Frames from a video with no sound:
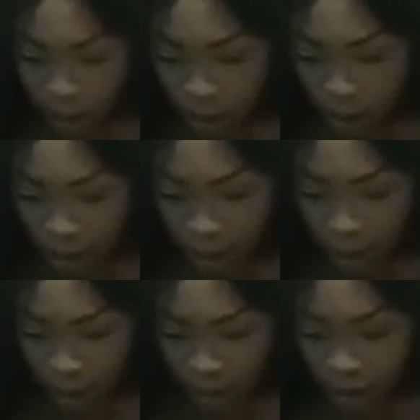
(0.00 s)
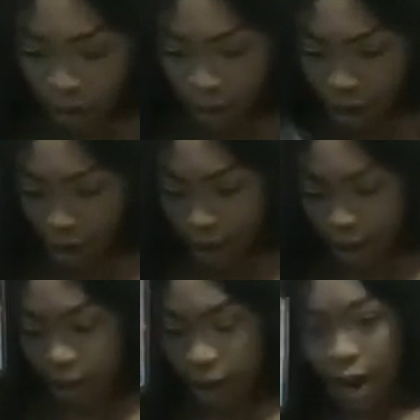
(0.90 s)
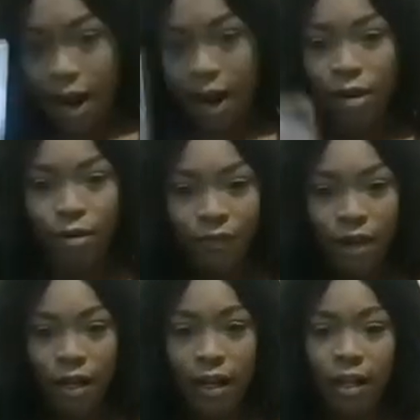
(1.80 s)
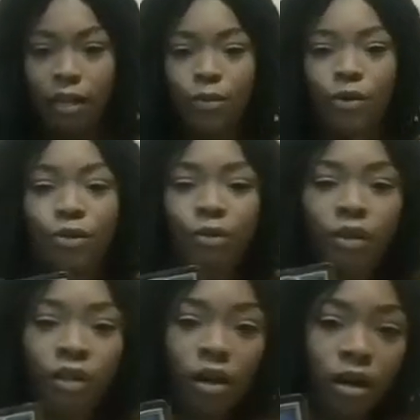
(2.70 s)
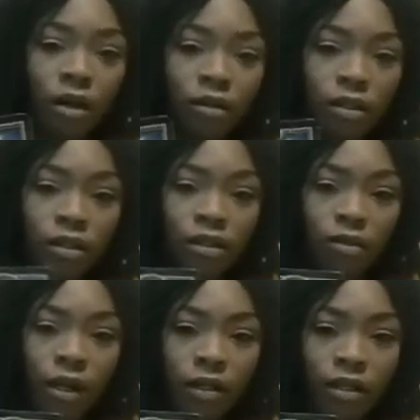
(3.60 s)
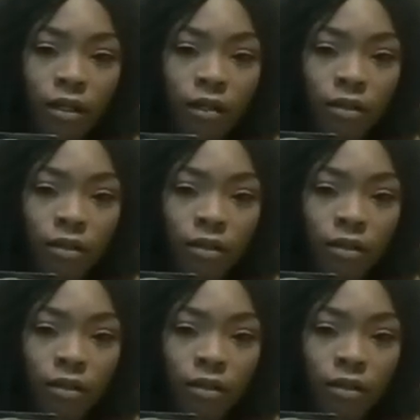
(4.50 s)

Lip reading: And Hierophant in the Moon. Y'all, this is crazy.